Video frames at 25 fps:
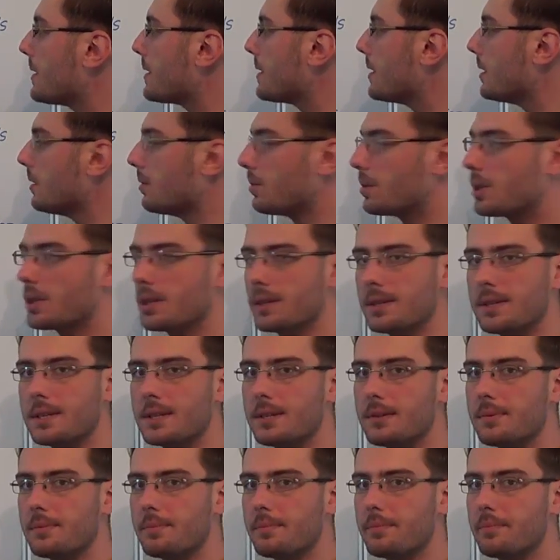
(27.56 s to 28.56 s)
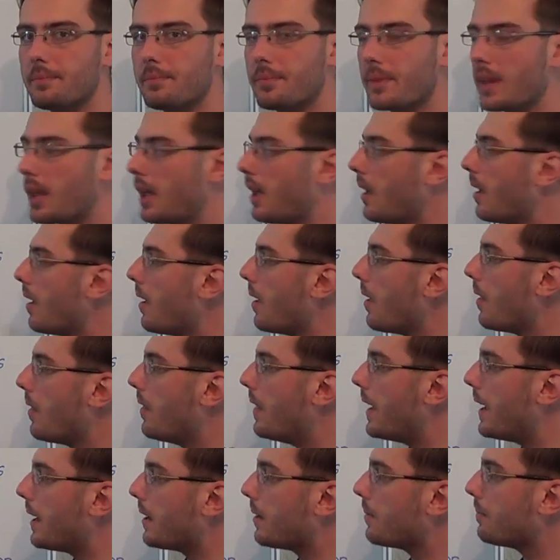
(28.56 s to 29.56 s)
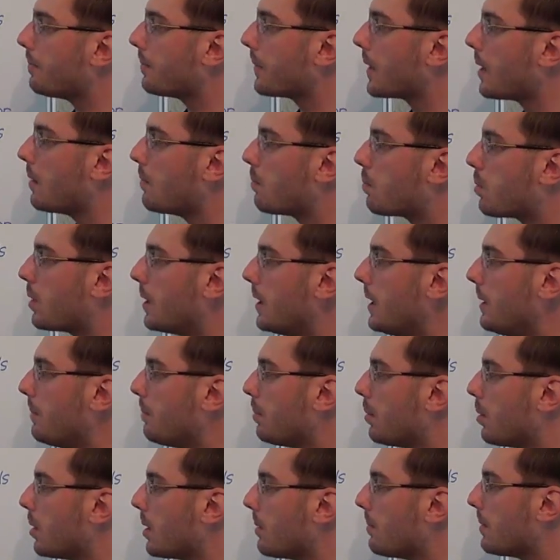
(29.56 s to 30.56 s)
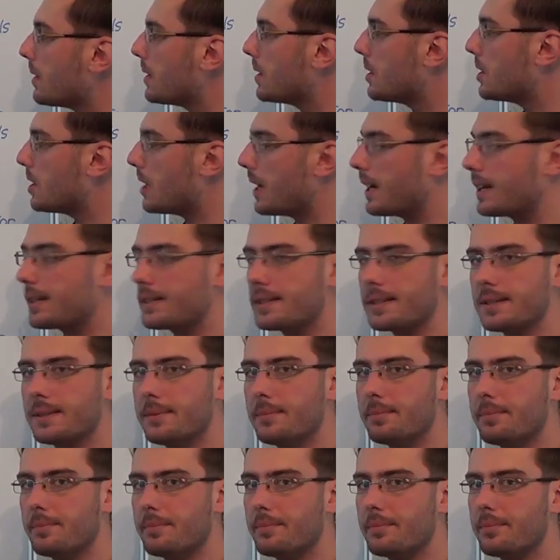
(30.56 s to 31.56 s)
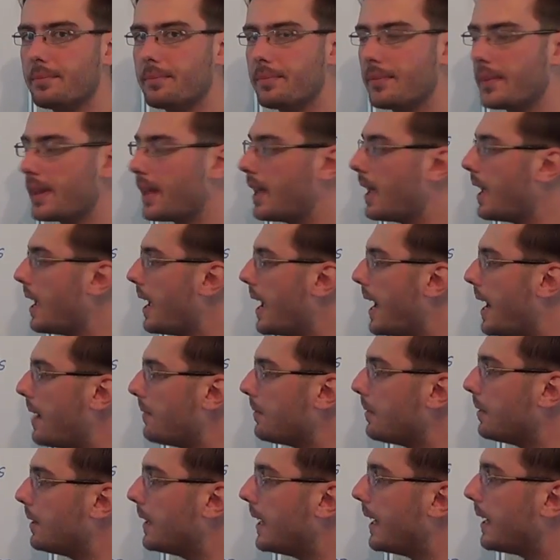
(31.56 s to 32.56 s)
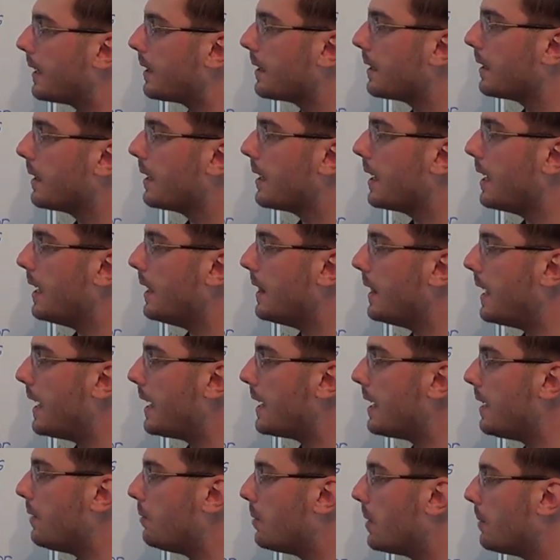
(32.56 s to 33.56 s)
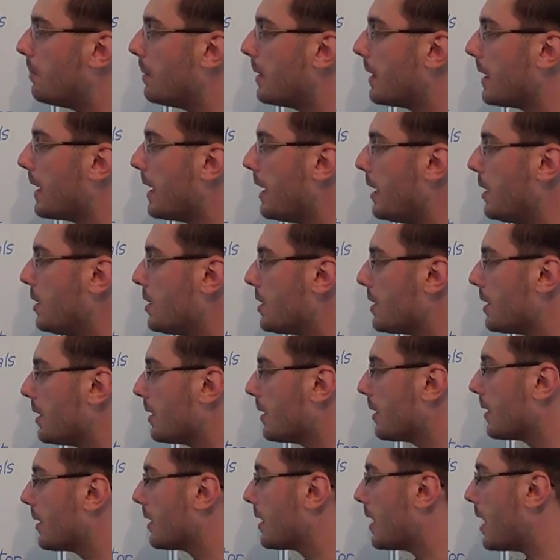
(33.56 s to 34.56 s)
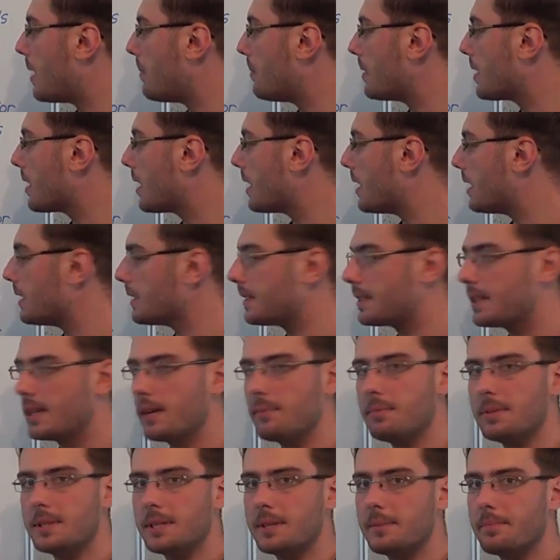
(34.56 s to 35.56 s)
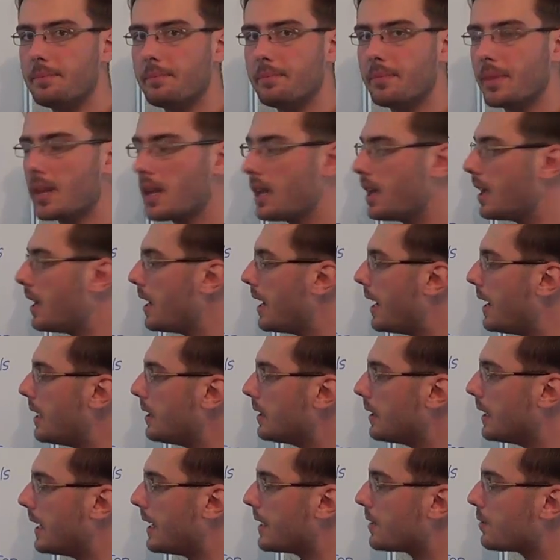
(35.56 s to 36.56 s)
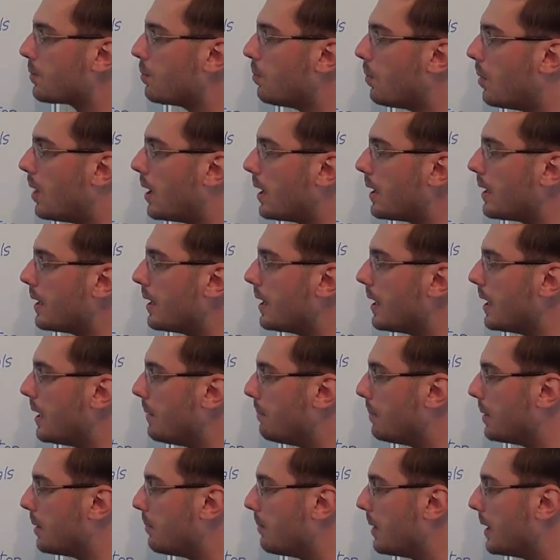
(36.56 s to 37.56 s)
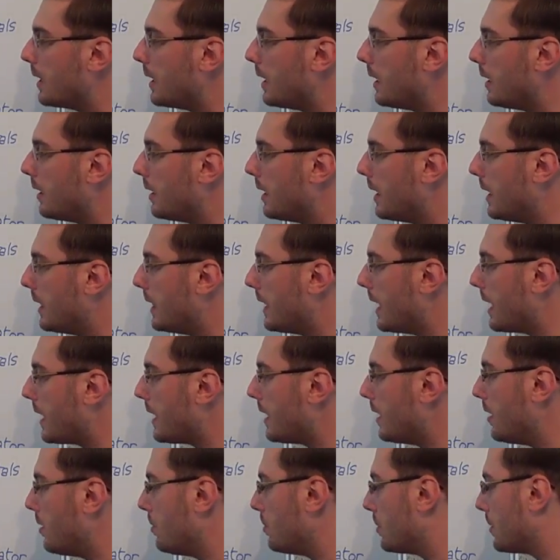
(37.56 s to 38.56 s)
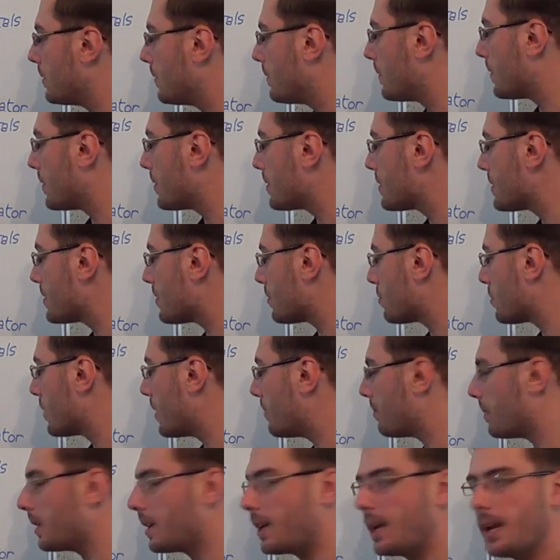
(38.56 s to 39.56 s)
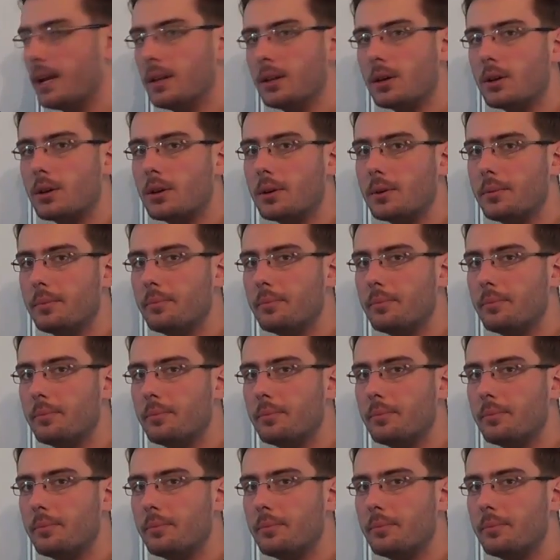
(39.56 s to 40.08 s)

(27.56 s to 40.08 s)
solutions. Then, pre-deployment checks. After that, Hitachi replication common concepts. And the last one, implementing Hitachi Universal Replicator.